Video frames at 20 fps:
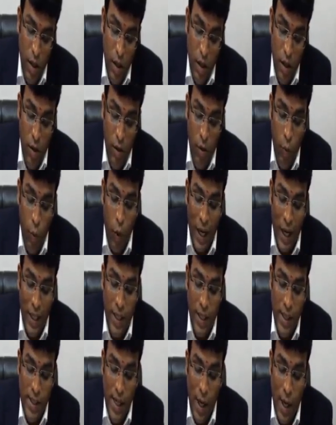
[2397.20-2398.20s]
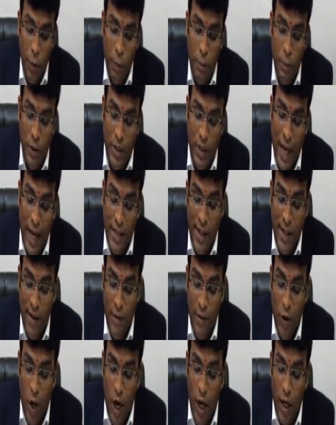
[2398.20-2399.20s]
what is the output tax I've
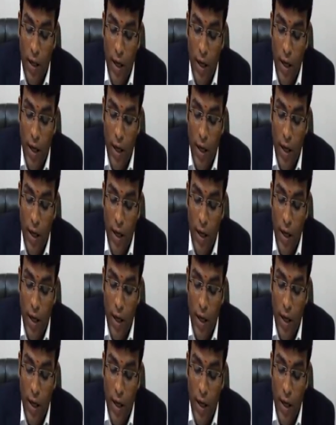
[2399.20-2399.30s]
got?